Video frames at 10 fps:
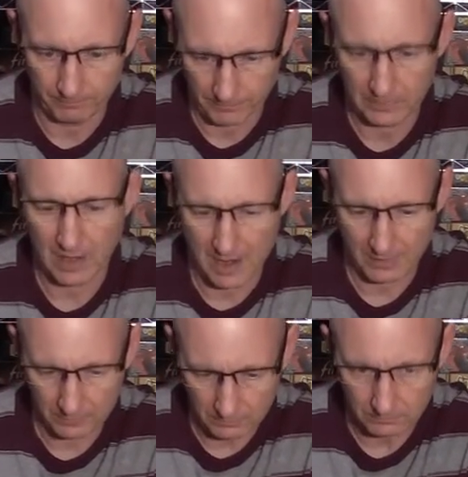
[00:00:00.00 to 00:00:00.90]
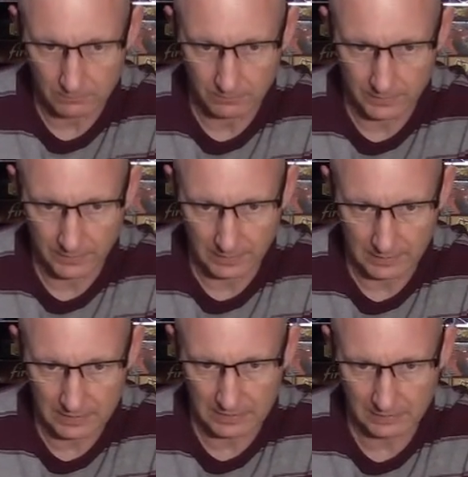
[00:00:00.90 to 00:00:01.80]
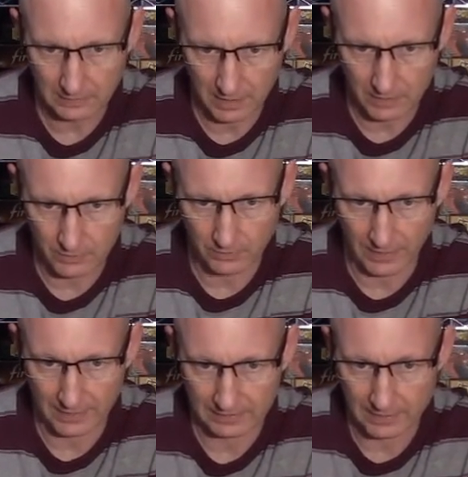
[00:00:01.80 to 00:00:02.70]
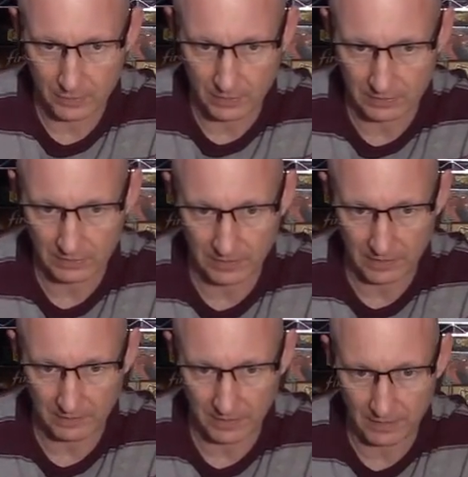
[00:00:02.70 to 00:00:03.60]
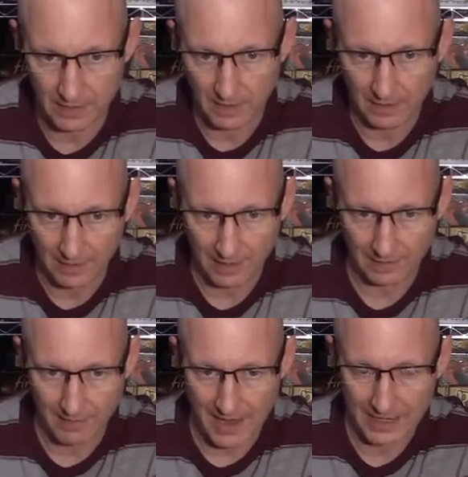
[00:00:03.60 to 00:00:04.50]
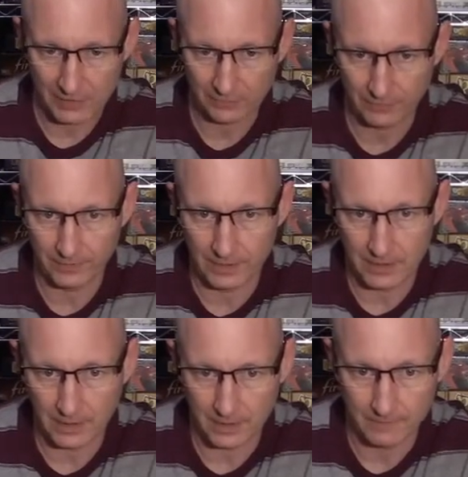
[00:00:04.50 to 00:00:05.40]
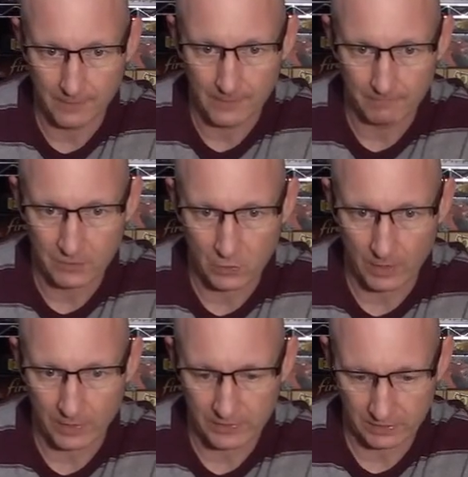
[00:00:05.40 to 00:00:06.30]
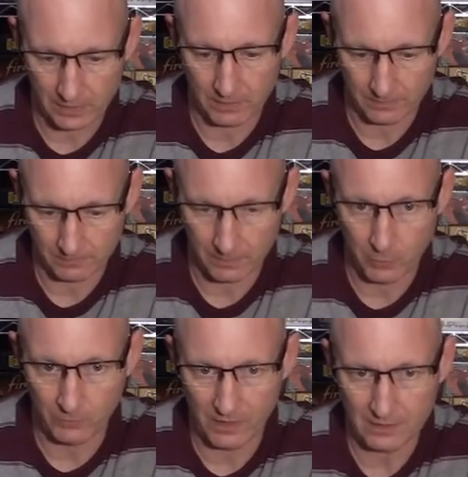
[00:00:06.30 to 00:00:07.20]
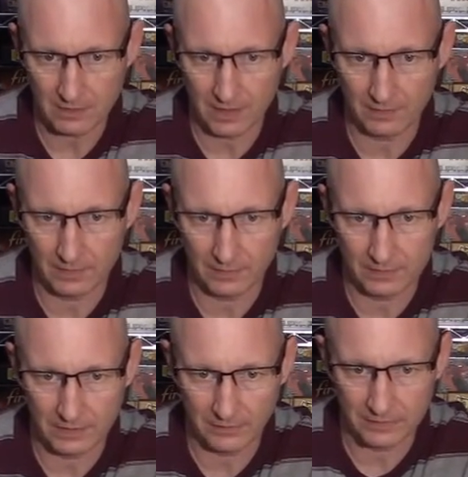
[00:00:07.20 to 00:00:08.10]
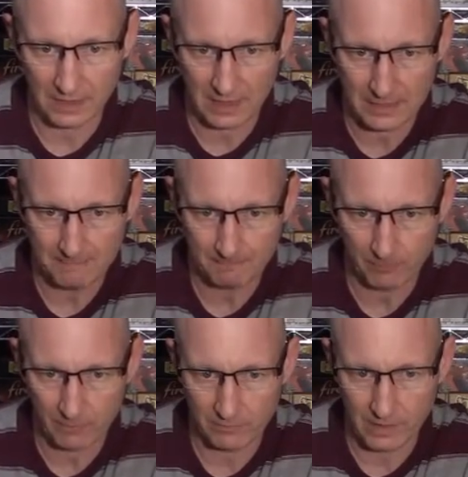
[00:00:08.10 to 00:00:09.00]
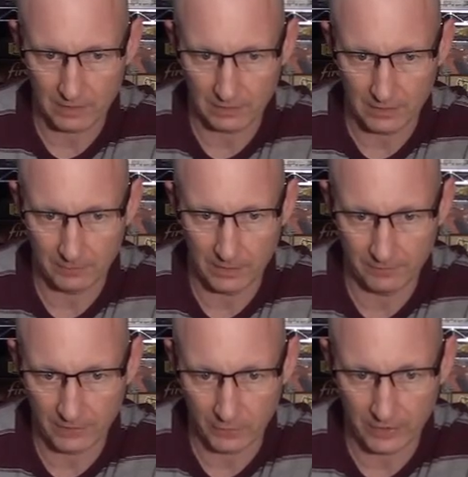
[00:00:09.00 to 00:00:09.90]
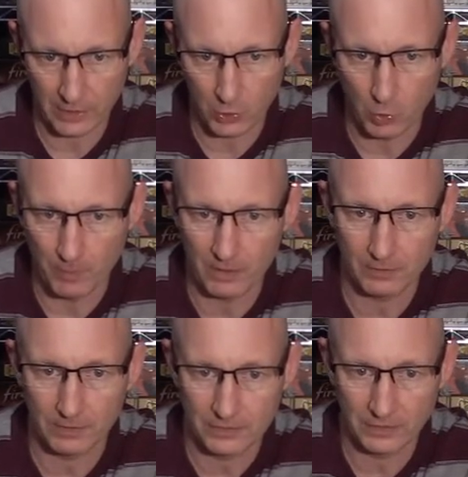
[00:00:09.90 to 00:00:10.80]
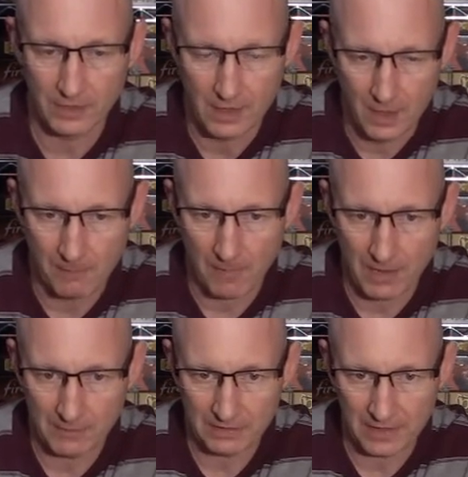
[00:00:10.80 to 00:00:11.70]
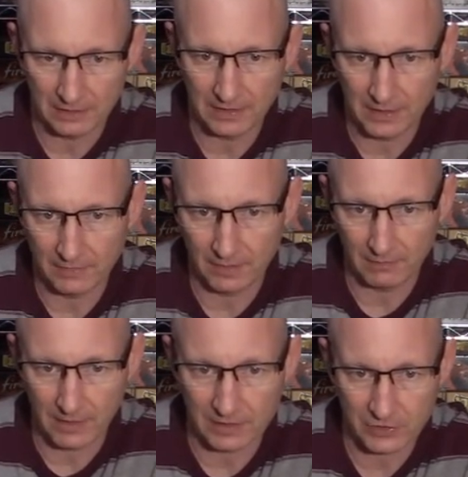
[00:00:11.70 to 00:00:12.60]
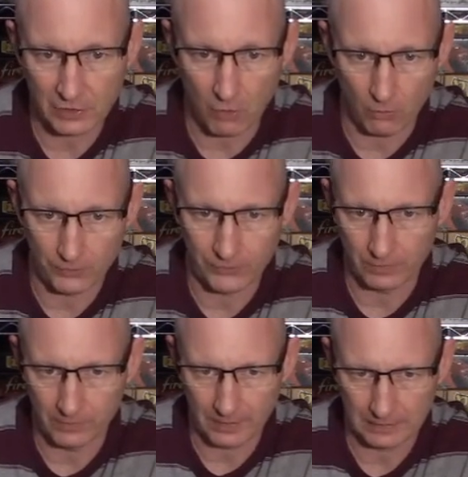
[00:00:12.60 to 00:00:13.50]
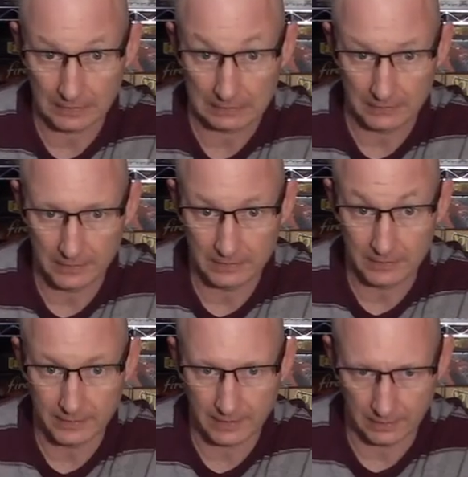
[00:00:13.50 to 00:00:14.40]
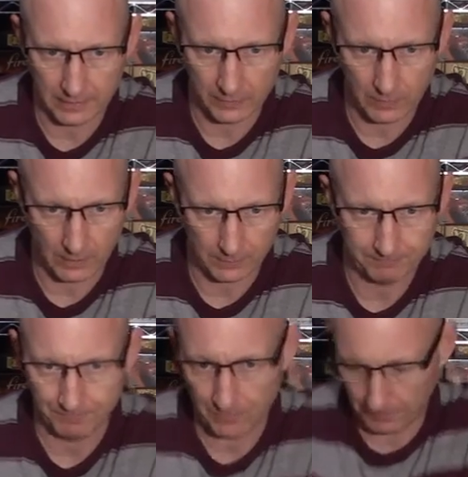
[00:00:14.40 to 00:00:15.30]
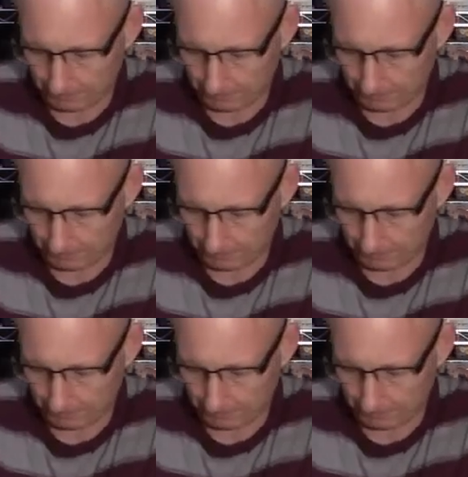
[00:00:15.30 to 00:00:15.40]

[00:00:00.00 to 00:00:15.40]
tile, very nice. And you, like I said, you can see the lines for the squares to move in. And then here's the other side. We've got a little bit of a green goop here, which might be deadly, and then a lot of skulls, so that kind of leads to deadly as well. So.